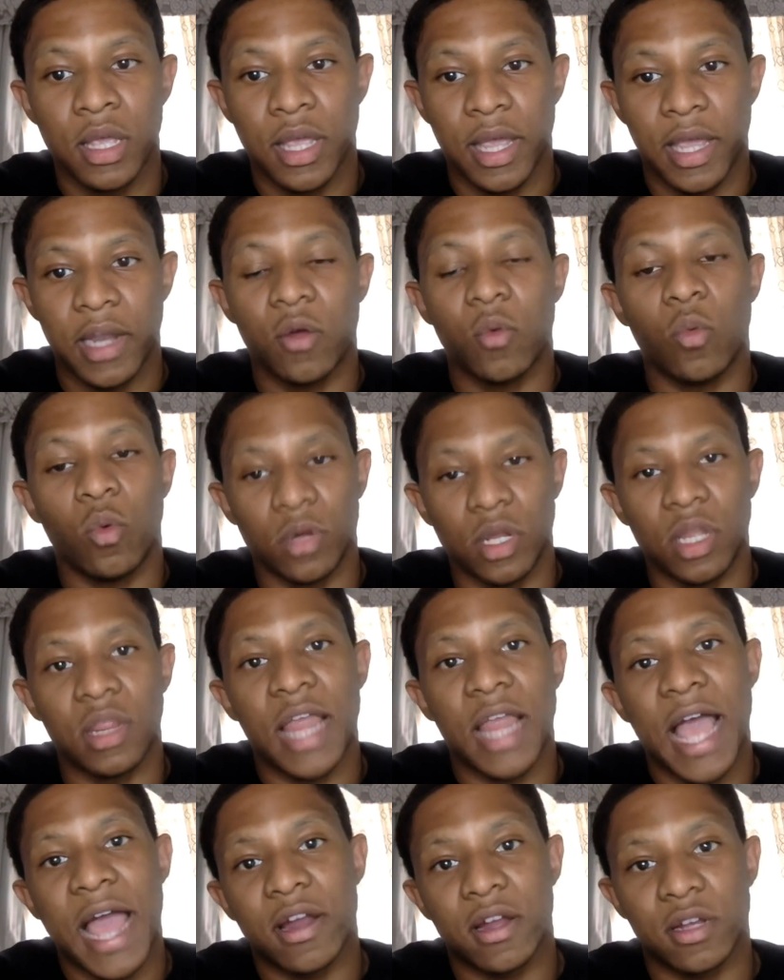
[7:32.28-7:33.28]
And the, the
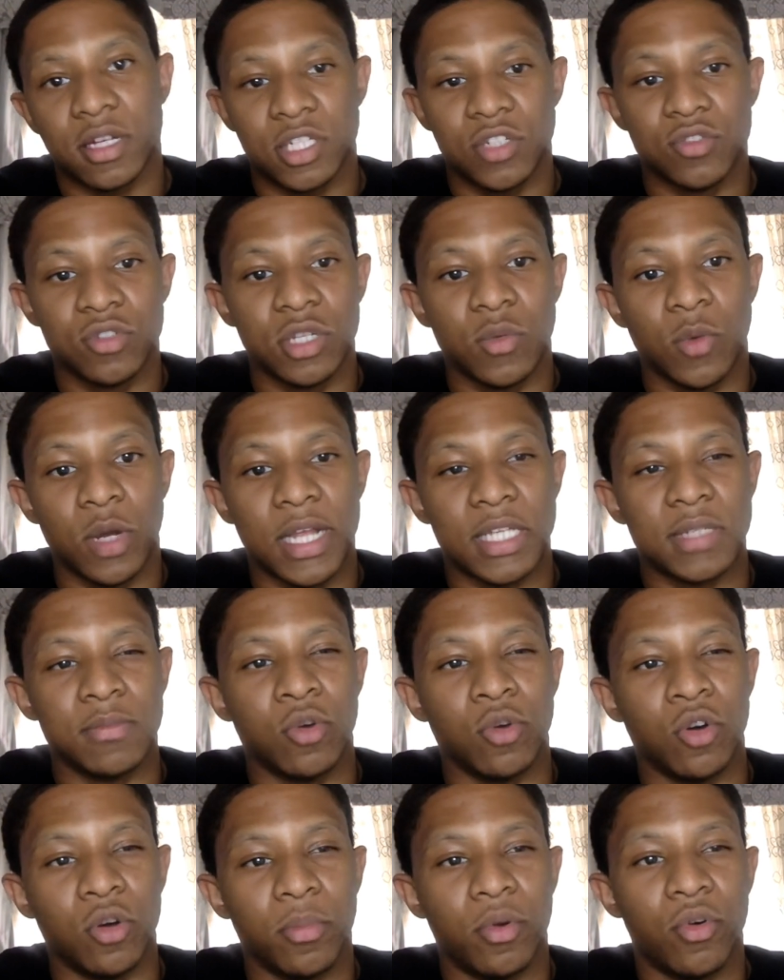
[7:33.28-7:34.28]
latter is usually one that's
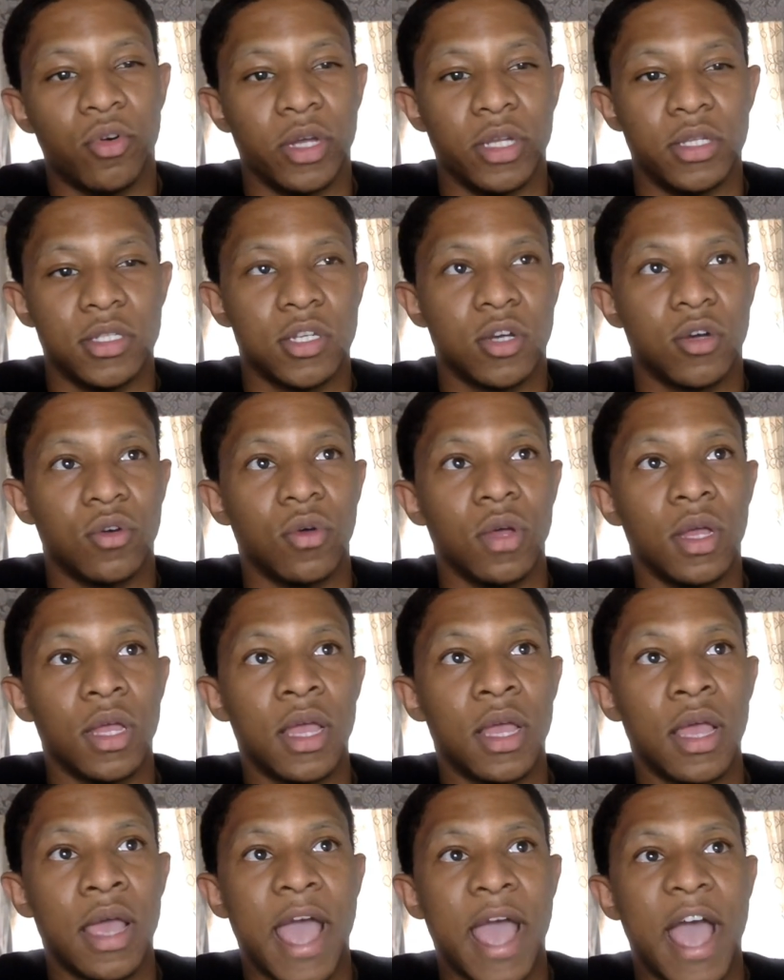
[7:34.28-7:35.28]
more important. So
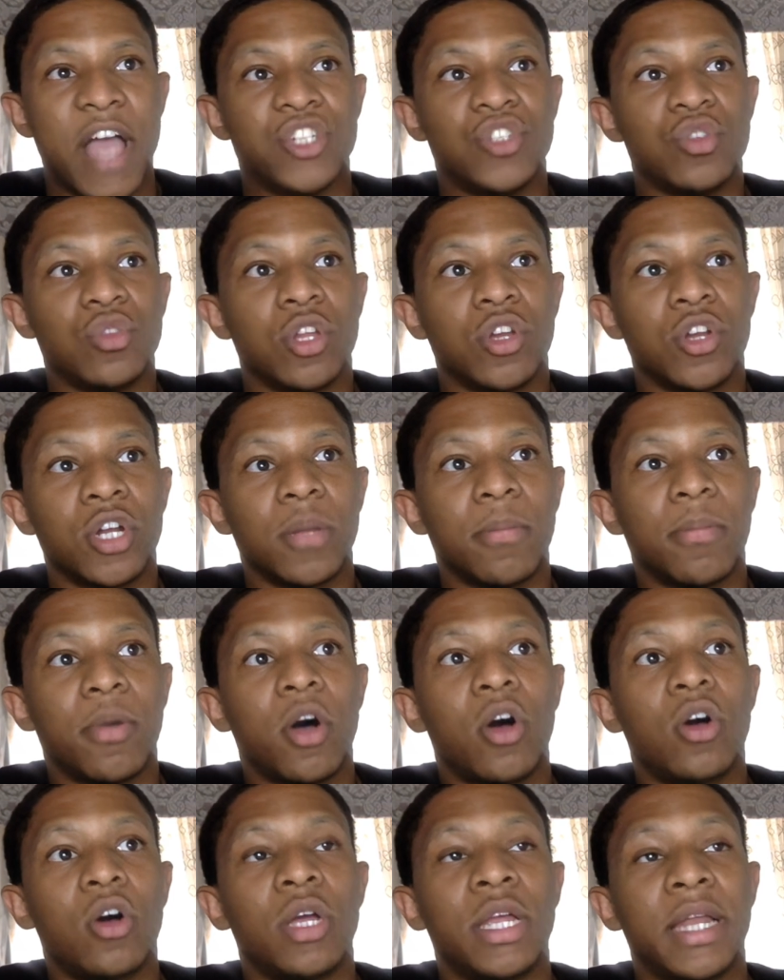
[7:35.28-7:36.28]
as you learn them,
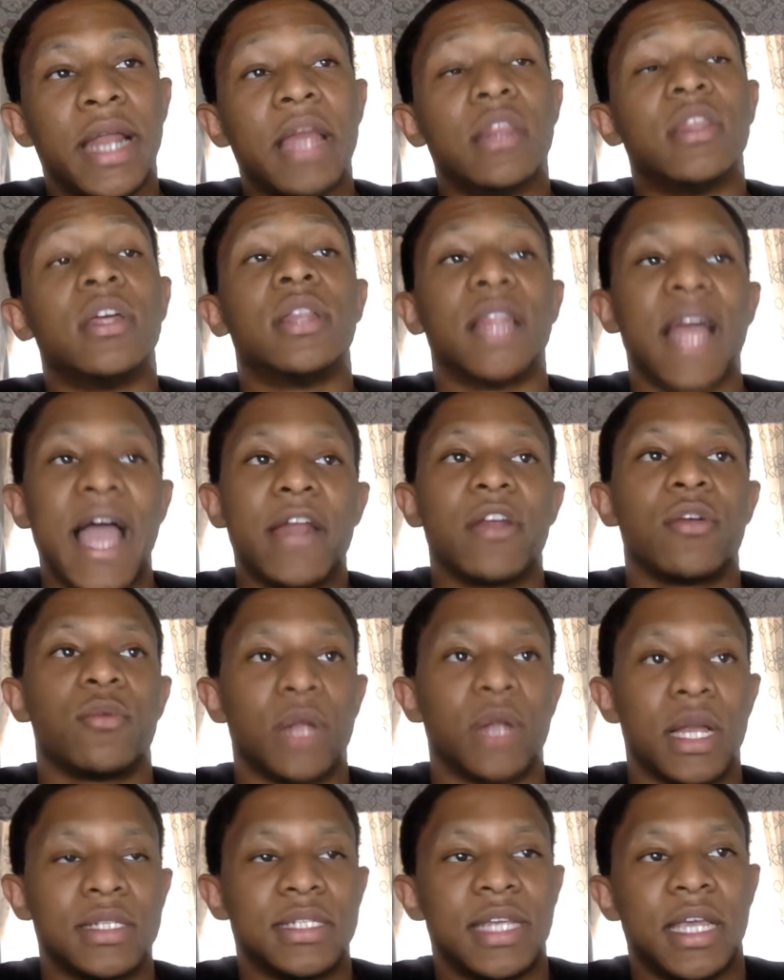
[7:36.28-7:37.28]
and at the latter,
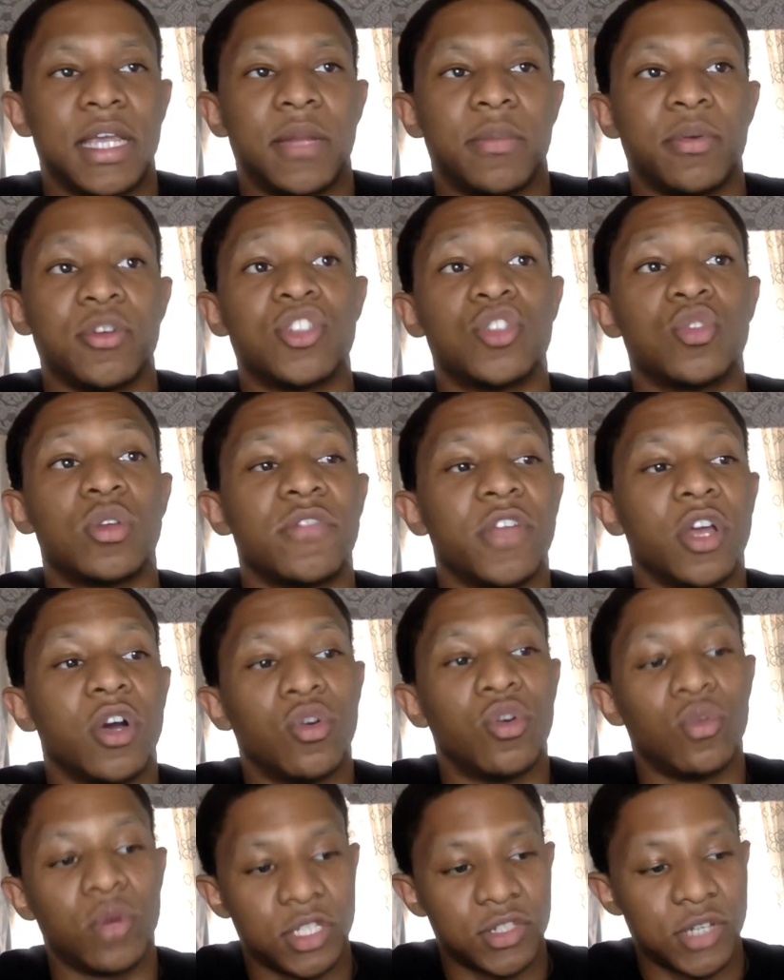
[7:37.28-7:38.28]
when I say the pursuit of your
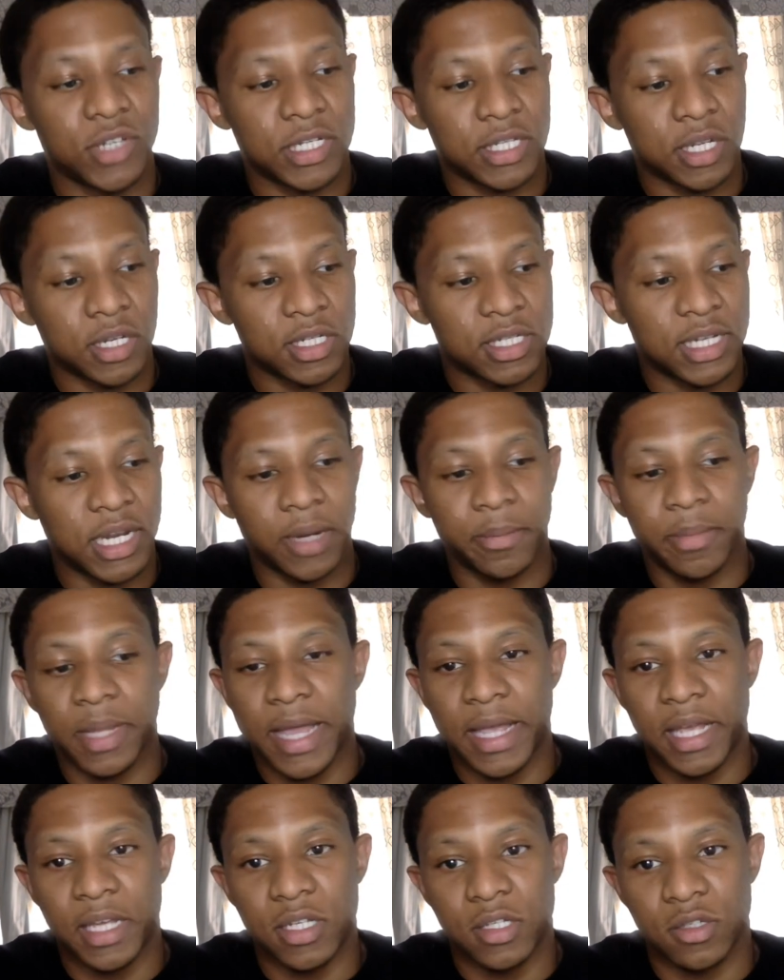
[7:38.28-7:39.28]
own is just understanding
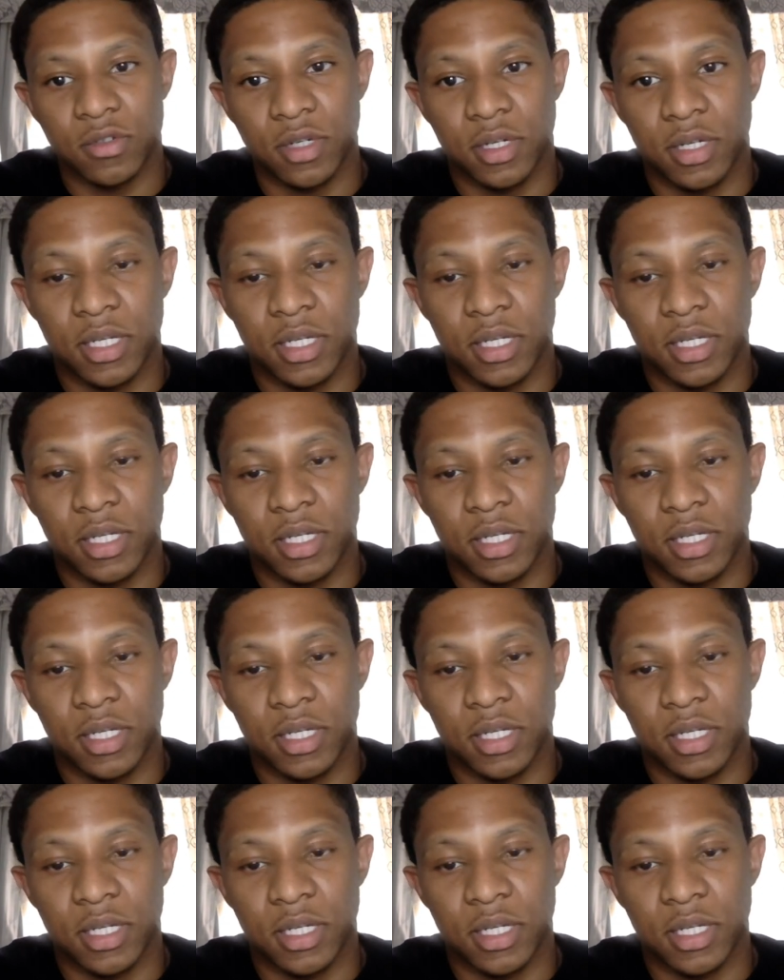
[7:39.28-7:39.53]
Black history.